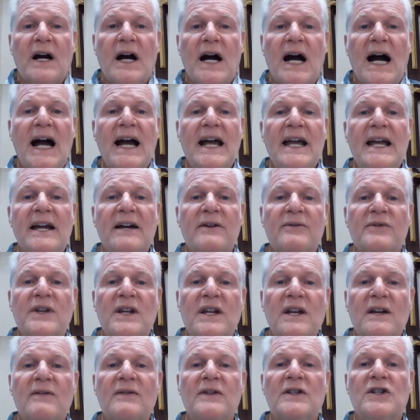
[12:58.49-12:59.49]
I have
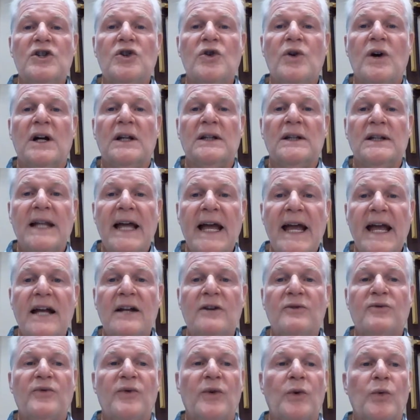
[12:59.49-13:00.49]
given you a
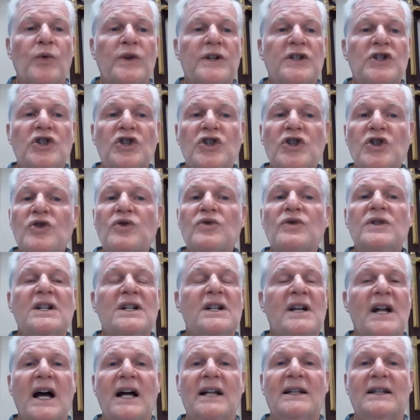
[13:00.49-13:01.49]
land for which you did
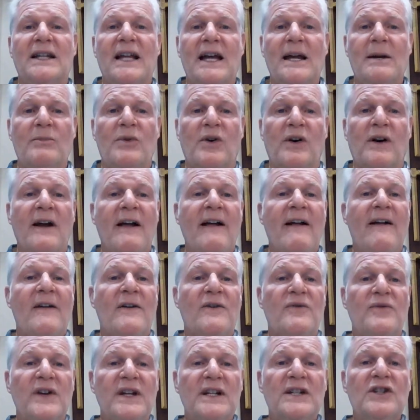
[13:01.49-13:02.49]
not labor,
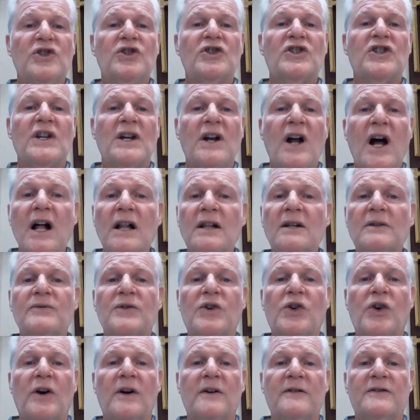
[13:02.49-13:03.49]
vineyards and olive
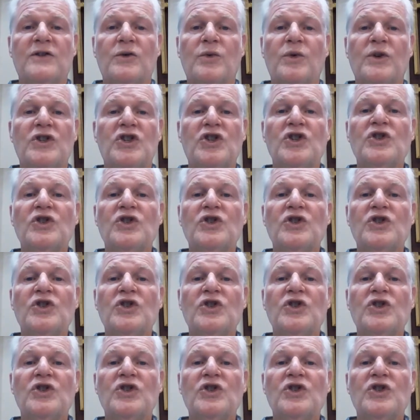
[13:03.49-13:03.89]
groves which